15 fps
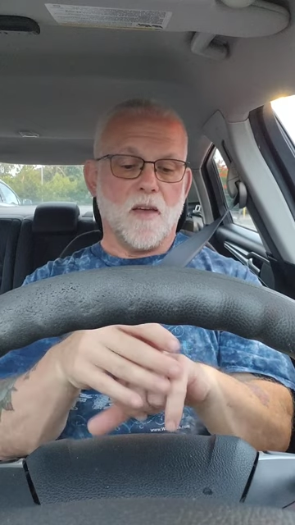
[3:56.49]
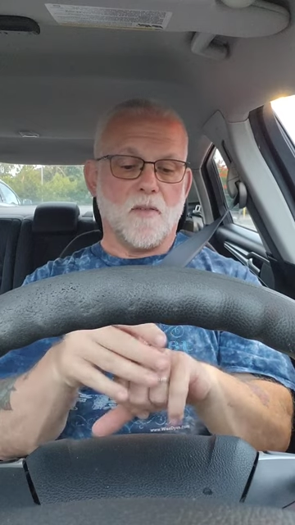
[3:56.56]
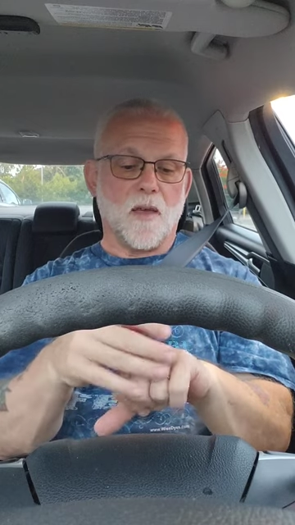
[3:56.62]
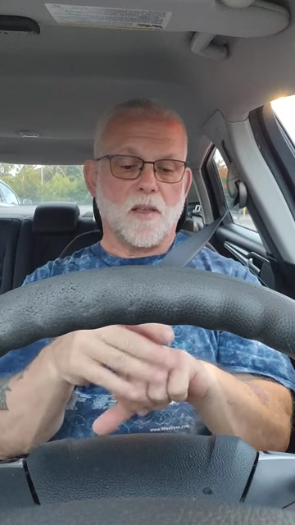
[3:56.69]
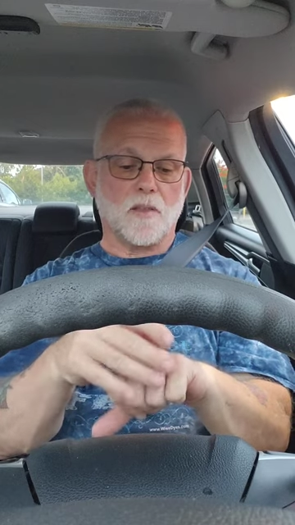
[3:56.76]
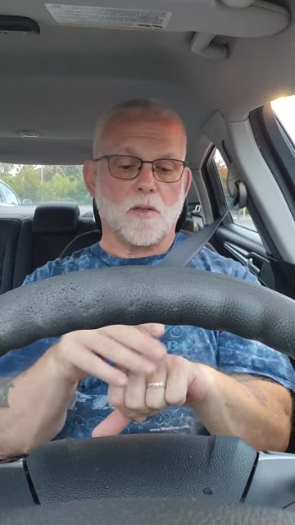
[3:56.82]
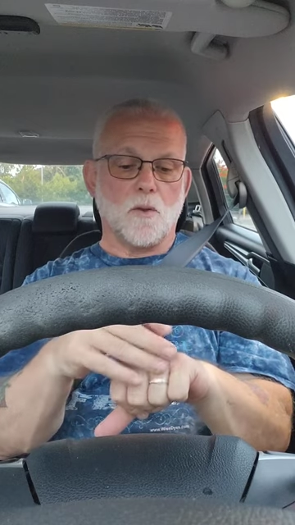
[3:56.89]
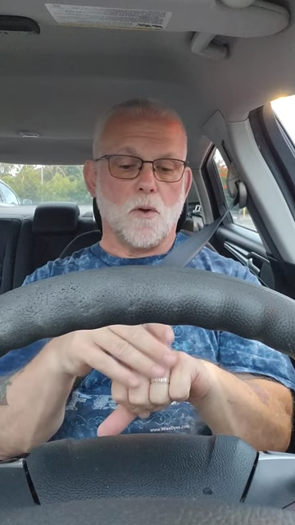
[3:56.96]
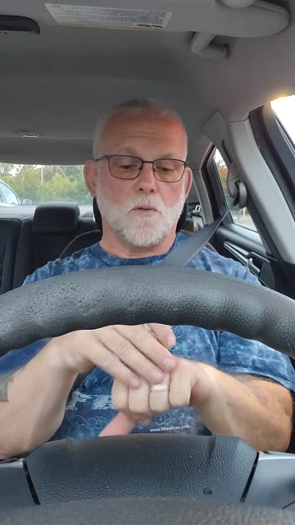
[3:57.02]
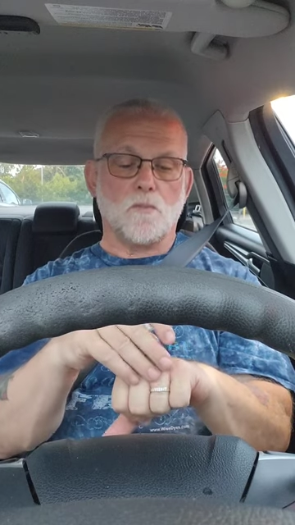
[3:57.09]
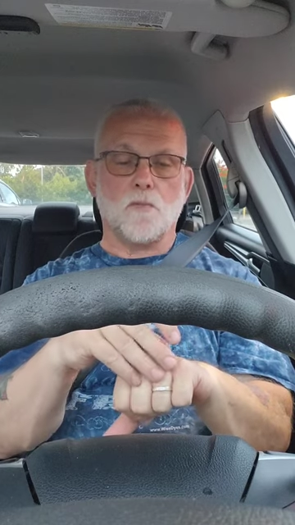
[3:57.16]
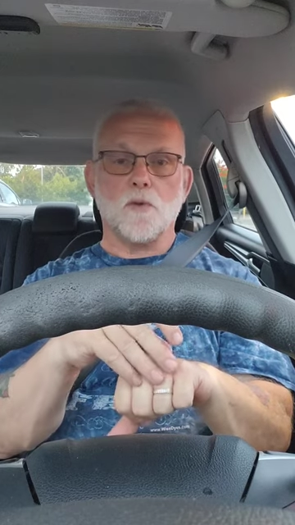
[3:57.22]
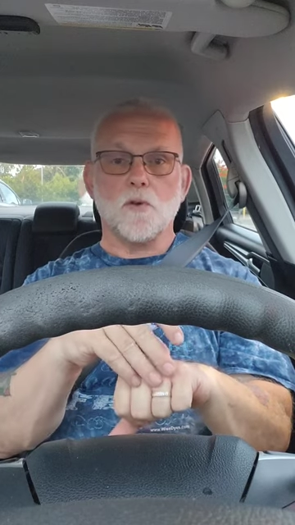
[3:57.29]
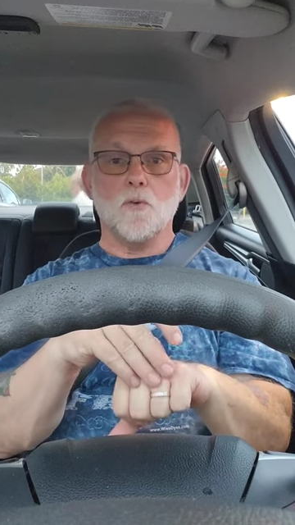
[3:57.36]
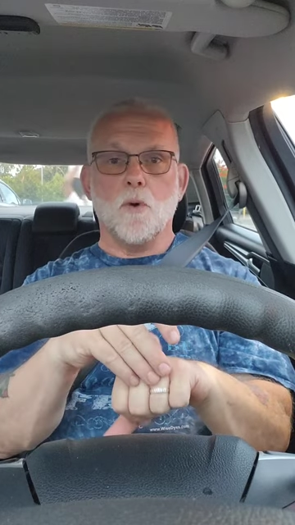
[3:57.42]
Thank the Lord
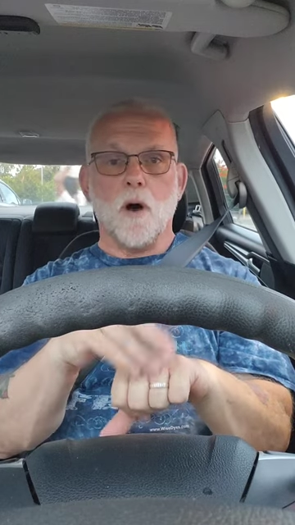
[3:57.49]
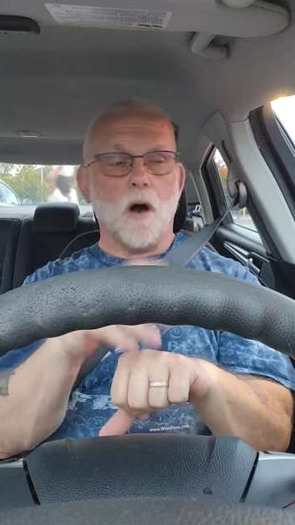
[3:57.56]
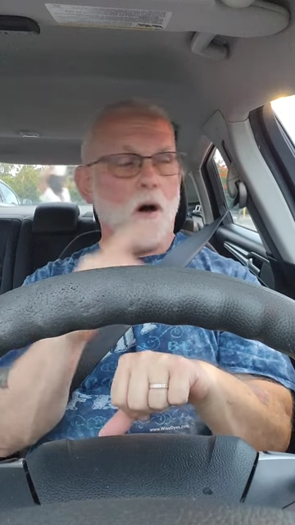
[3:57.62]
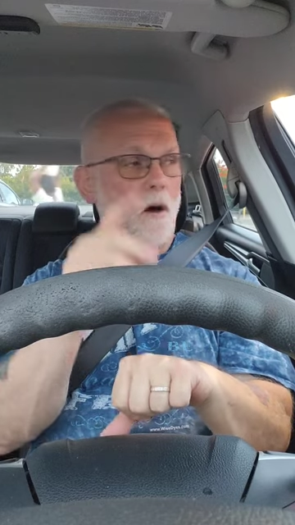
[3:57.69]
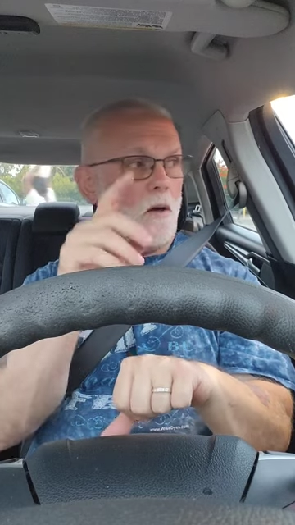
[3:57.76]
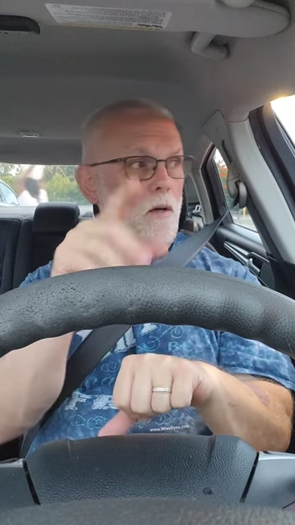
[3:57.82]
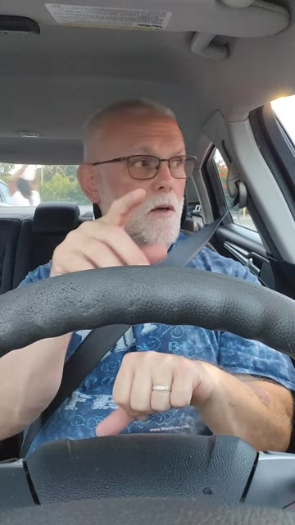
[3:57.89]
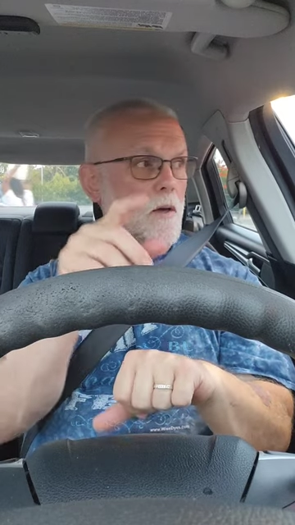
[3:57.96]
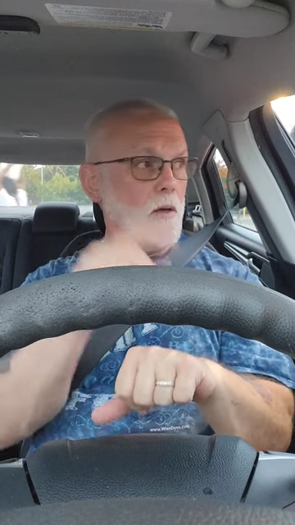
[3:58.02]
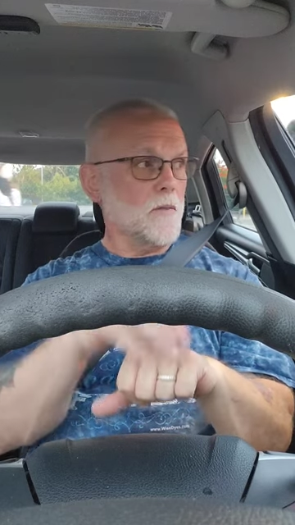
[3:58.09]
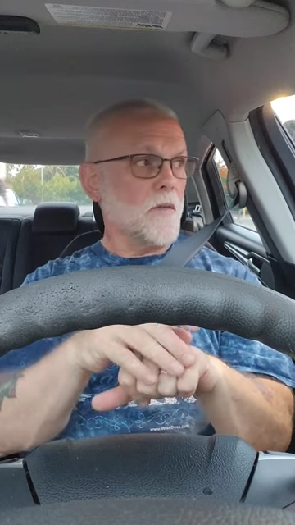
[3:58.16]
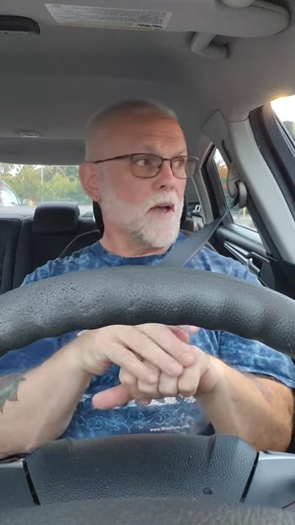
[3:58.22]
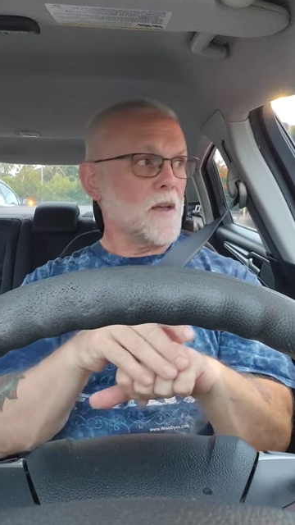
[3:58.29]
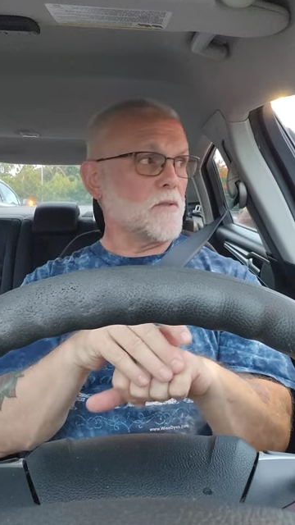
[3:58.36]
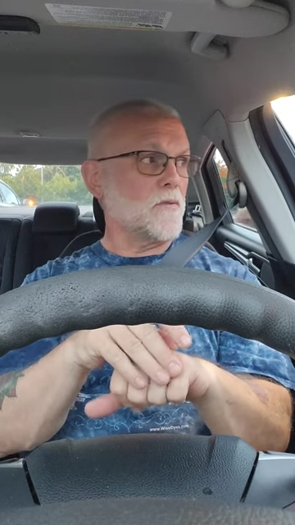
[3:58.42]
for you all.
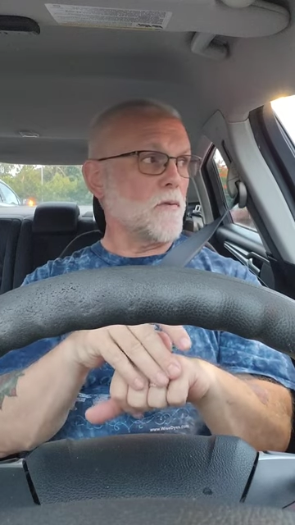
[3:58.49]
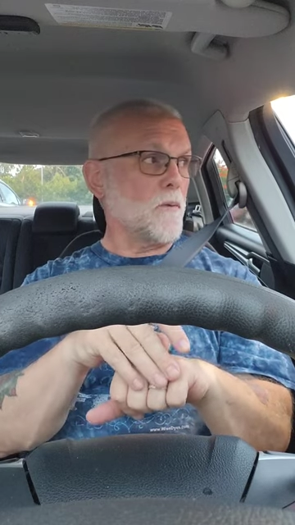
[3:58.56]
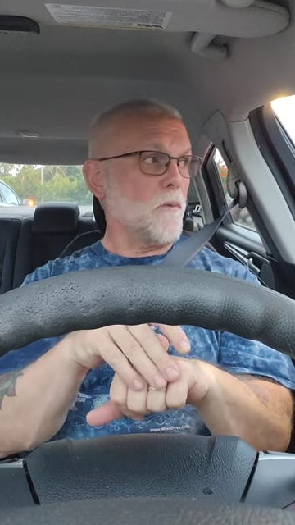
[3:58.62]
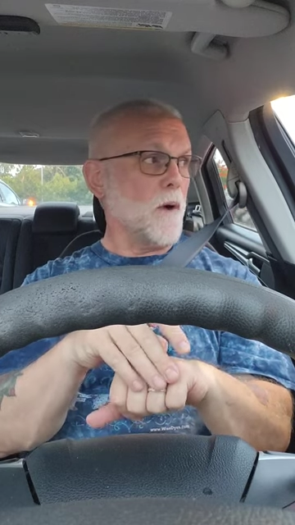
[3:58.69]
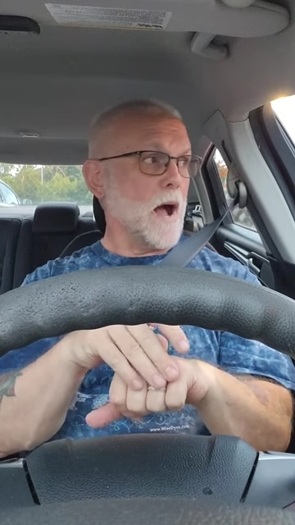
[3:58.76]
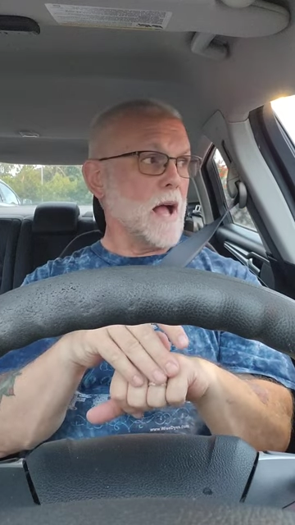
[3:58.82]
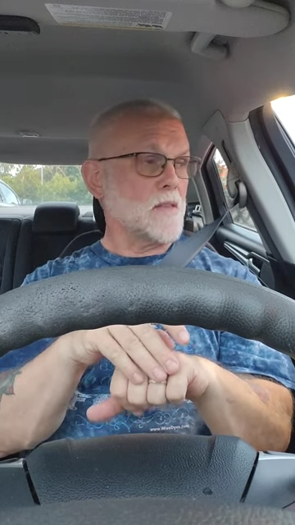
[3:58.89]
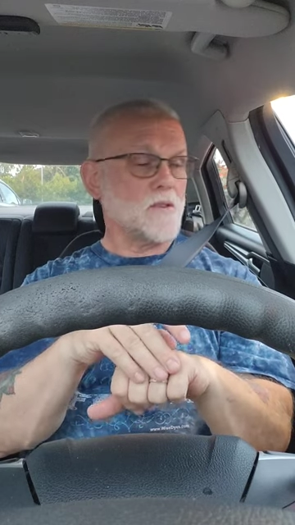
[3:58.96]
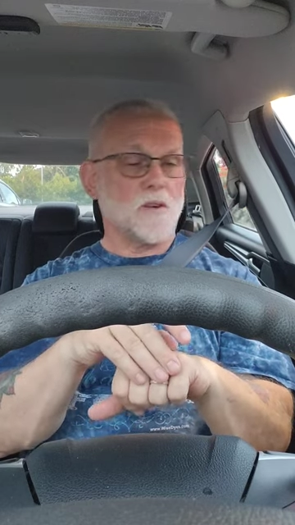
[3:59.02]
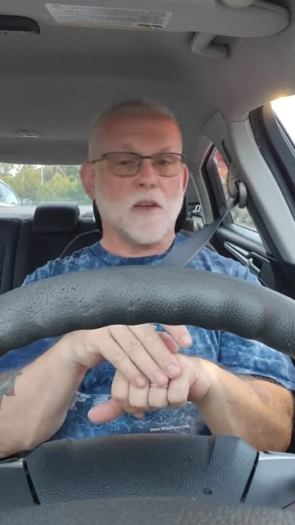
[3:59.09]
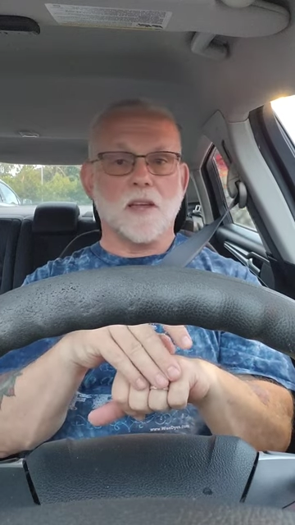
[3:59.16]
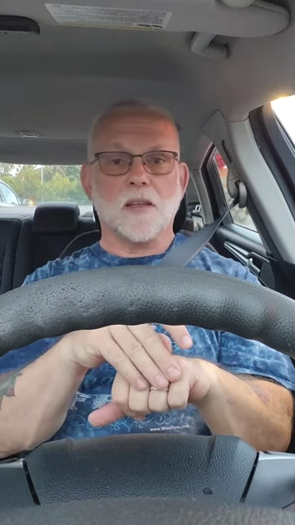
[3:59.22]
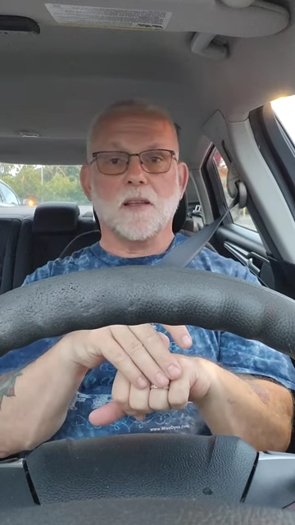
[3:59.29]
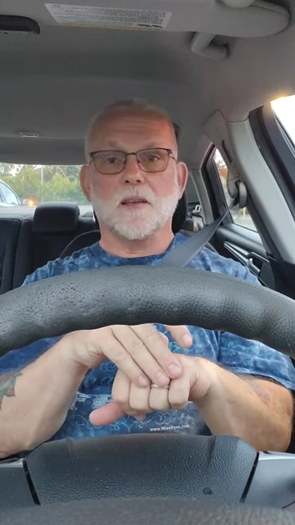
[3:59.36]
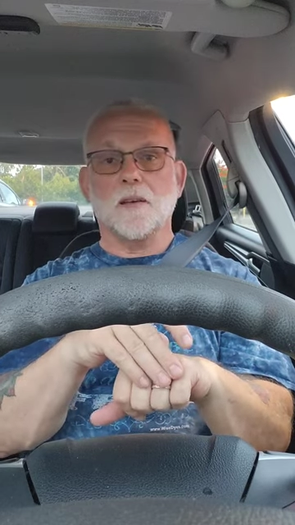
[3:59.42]
Thanks for
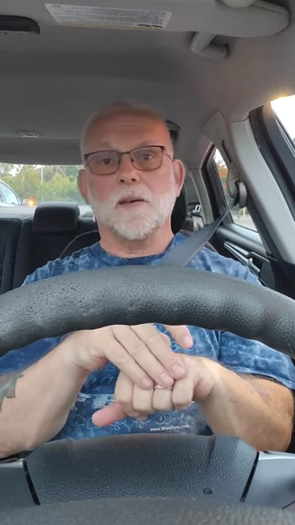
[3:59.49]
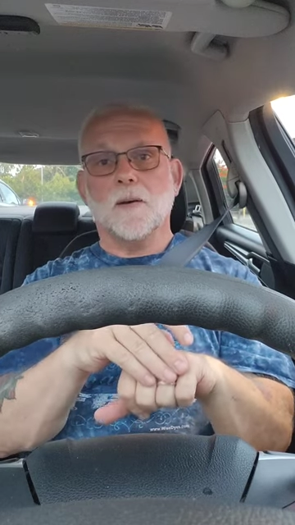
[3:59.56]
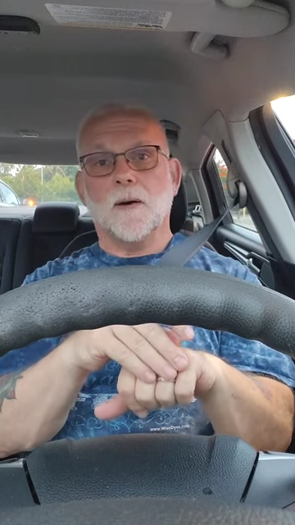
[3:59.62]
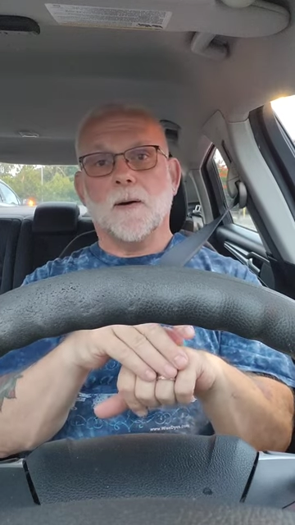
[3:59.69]
watching.